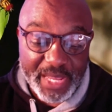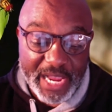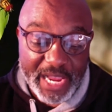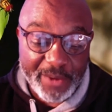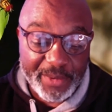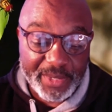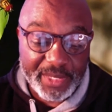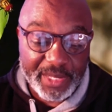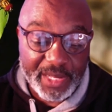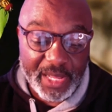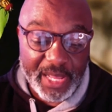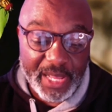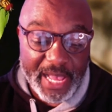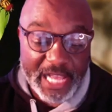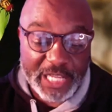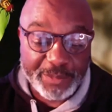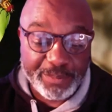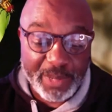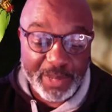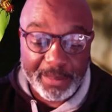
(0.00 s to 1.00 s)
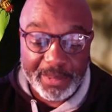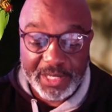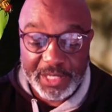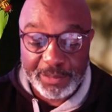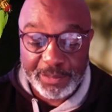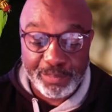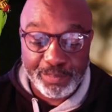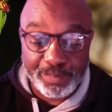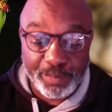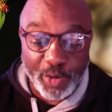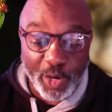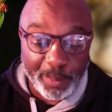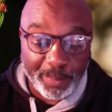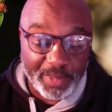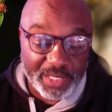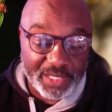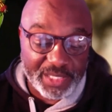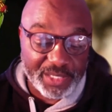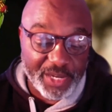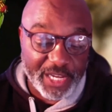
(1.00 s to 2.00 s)
Erica has published
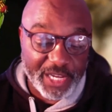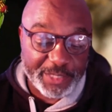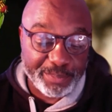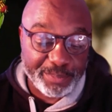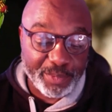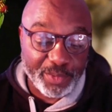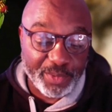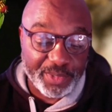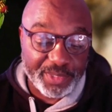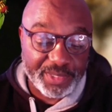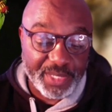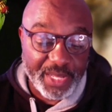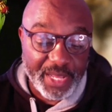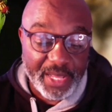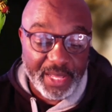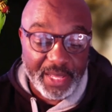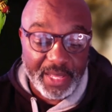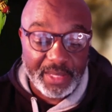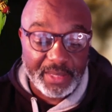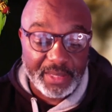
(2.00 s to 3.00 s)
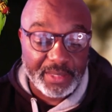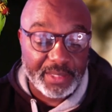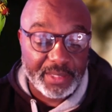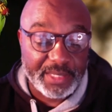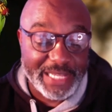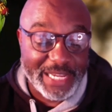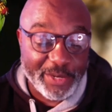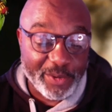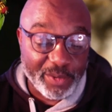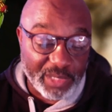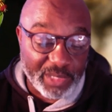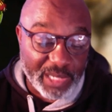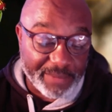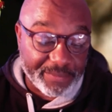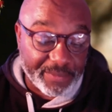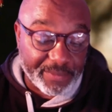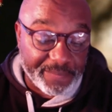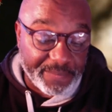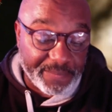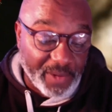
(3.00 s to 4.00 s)
popular science books, The Secret
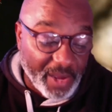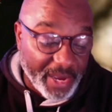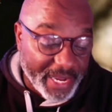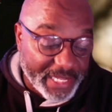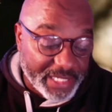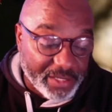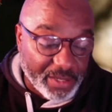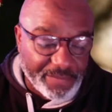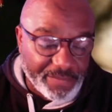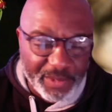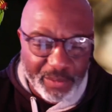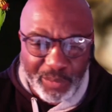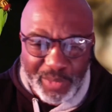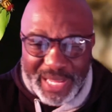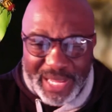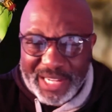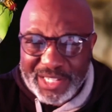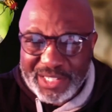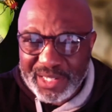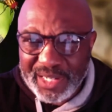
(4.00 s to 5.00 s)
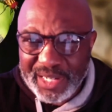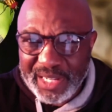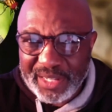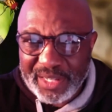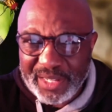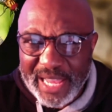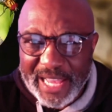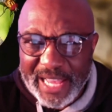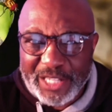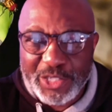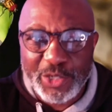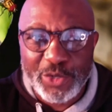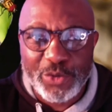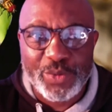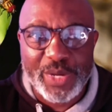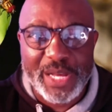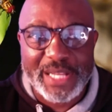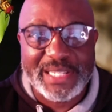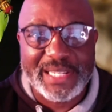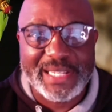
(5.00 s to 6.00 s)
Life of Flies. I think we actually had
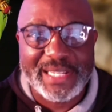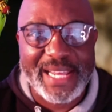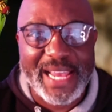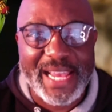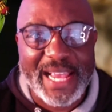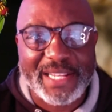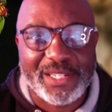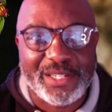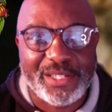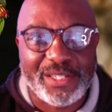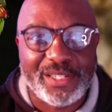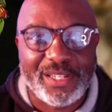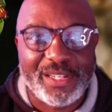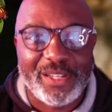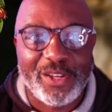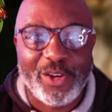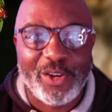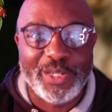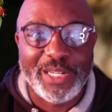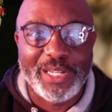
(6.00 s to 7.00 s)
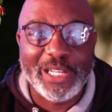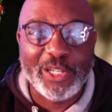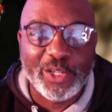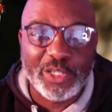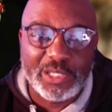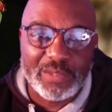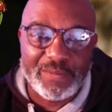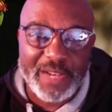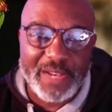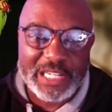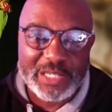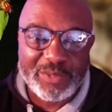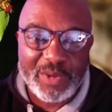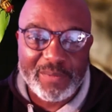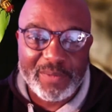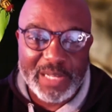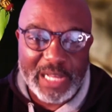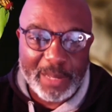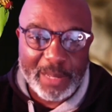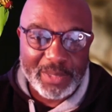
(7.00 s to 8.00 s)
you as a guest on In Conservation
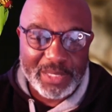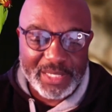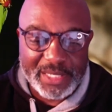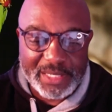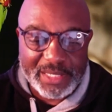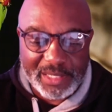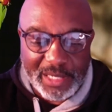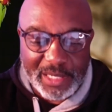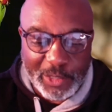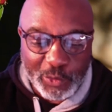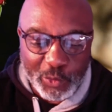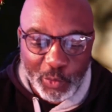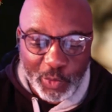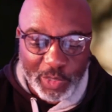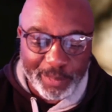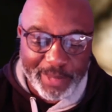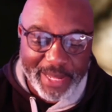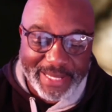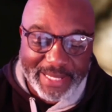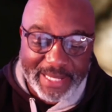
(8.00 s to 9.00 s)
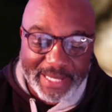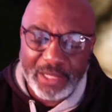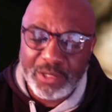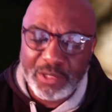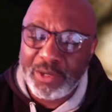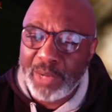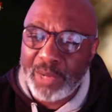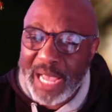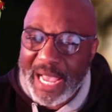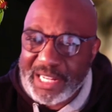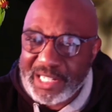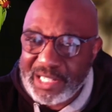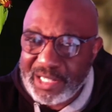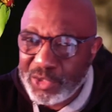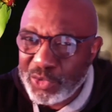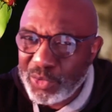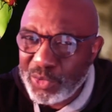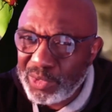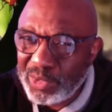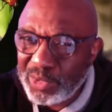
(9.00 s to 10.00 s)
with a couple of years ago talking about that, actually
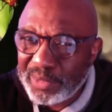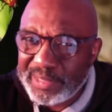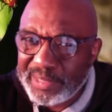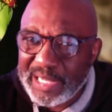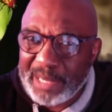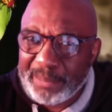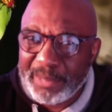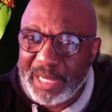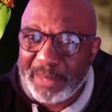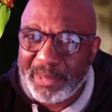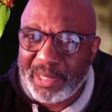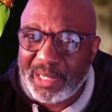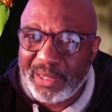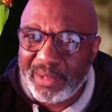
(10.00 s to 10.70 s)
during lockdown maybe.